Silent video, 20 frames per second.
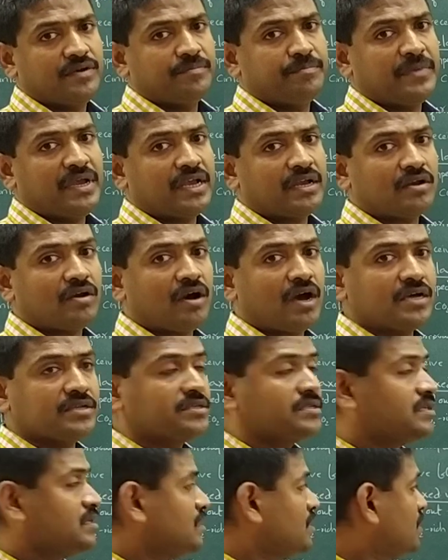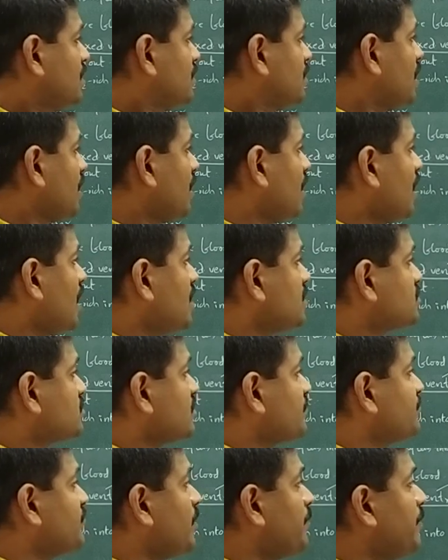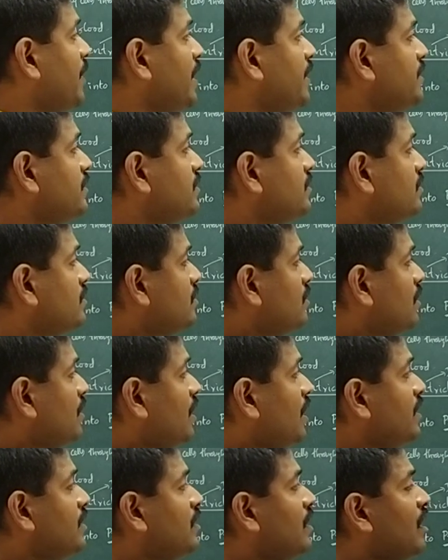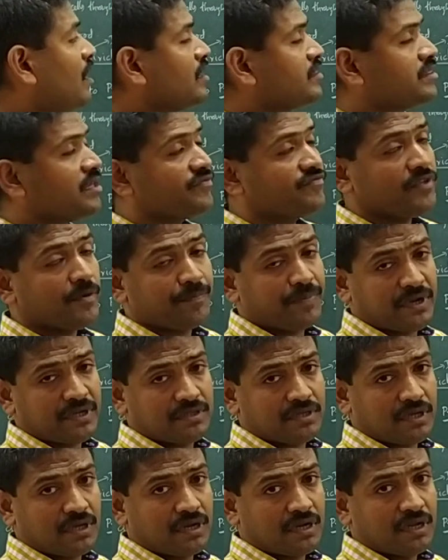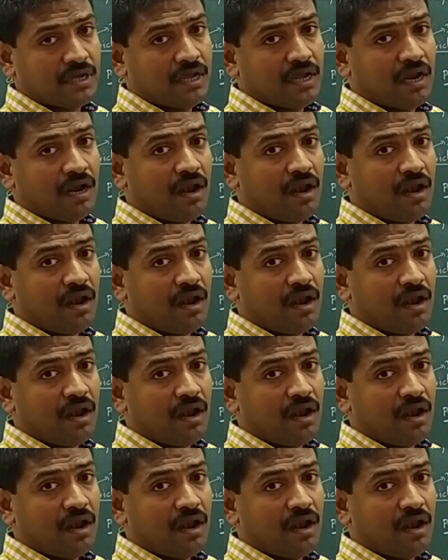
may cause the loss of the blood and loss of the pressure.